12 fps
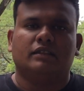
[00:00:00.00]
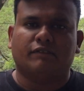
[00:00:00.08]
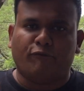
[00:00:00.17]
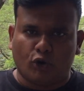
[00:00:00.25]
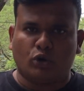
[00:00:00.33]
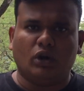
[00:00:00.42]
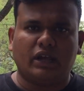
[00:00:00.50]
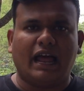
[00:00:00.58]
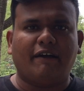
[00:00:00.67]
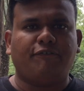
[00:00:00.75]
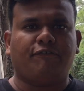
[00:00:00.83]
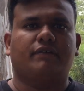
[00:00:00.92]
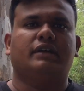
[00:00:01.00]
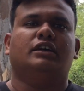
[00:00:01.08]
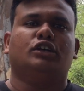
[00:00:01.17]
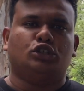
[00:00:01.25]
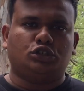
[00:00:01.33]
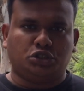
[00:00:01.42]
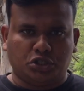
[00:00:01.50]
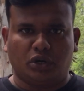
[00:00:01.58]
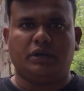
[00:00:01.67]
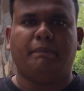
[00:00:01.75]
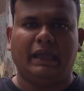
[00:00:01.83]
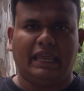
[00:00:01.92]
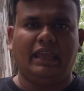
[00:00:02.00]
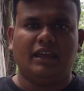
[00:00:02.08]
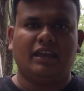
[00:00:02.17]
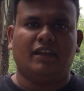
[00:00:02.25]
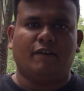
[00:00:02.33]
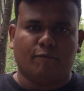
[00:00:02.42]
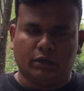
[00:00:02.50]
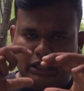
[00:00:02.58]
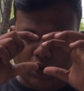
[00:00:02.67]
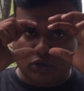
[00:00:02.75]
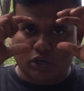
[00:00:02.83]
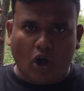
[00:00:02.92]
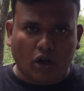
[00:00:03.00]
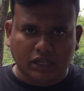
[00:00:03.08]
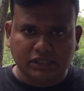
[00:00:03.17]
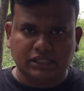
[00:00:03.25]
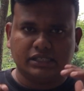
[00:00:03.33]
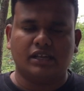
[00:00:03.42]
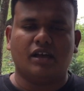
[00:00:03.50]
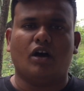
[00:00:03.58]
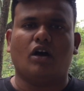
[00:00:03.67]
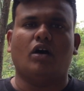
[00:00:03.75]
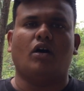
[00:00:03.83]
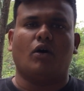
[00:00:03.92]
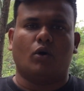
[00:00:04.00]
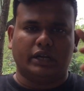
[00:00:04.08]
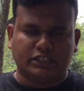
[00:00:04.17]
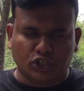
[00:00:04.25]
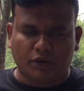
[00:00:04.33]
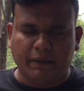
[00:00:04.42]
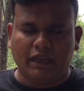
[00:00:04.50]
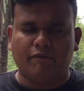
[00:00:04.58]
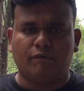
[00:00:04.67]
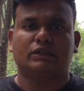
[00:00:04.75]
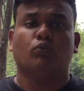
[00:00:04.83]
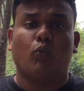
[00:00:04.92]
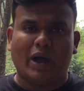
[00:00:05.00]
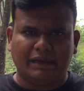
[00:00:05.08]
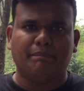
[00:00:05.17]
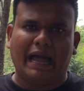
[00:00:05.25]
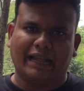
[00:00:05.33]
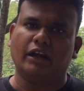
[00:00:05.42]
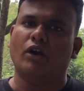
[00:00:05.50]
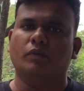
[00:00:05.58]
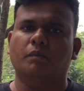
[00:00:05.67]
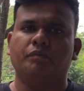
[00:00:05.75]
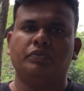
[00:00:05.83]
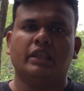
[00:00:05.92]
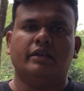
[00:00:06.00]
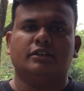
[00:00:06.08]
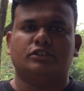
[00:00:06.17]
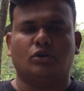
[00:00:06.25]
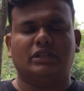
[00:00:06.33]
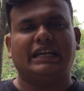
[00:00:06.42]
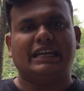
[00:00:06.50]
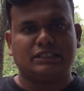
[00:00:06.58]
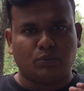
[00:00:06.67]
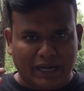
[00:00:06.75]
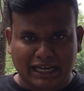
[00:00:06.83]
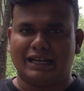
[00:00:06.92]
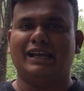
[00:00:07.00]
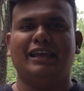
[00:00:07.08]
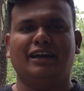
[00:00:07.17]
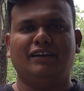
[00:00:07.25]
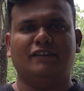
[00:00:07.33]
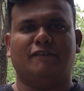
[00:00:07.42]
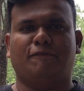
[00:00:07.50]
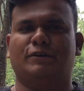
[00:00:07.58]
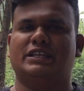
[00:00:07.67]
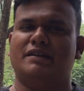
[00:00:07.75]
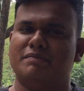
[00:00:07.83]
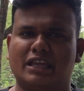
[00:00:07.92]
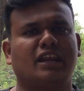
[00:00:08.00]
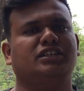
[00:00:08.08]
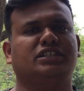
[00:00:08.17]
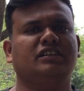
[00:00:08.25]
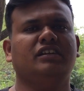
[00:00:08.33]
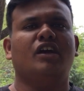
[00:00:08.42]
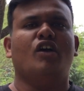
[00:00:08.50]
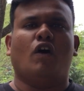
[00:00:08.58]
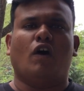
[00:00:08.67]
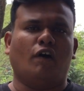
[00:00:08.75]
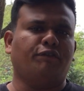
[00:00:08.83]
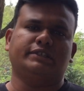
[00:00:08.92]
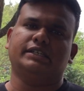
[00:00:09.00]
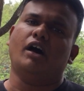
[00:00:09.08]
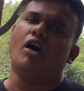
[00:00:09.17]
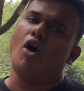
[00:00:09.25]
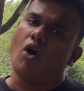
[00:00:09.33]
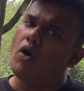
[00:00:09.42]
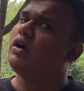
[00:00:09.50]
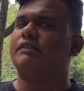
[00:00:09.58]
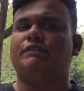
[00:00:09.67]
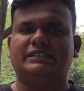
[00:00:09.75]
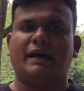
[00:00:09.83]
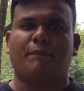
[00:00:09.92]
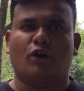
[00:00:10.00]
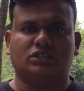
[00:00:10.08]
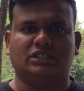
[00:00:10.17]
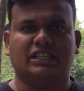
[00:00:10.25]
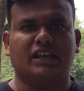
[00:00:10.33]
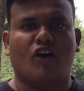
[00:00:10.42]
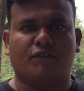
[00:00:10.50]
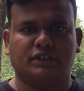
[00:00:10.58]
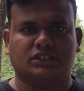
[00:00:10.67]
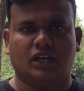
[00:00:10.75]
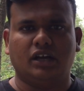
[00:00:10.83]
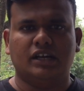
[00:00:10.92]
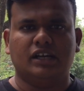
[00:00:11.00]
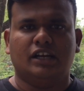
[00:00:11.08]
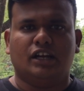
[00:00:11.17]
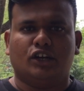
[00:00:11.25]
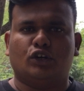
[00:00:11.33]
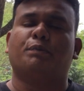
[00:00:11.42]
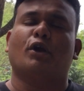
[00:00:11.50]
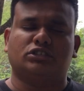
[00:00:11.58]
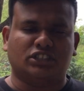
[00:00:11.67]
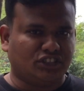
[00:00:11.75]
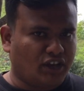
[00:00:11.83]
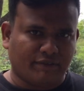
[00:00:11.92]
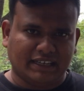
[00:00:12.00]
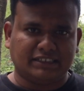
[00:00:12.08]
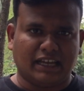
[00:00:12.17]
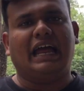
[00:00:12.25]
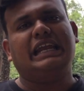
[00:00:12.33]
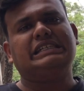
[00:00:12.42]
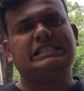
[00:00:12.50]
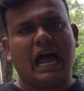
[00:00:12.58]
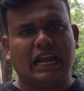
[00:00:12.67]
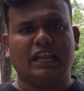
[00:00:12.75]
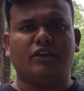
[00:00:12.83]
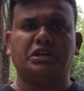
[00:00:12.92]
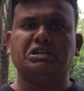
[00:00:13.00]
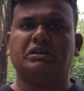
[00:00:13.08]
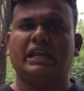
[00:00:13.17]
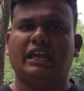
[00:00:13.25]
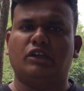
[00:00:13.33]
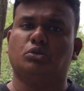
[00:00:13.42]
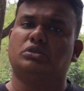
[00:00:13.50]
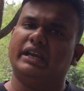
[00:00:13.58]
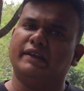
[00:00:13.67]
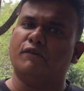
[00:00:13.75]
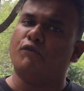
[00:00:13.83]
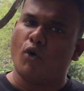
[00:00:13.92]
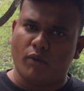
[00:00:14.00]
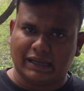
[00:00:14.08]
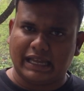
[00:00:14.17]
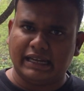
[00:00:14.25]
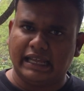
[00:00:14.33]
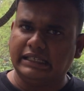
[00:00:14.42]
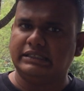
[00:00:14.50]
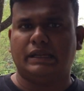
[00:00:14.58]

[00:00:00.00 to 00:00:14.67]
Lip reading: The photograph should be without goggles, or it should be with white background, so that it's very clear for the immigration officer or the visa processing officer to process your visa. And it's hardly going to take you 3 to 4 working days.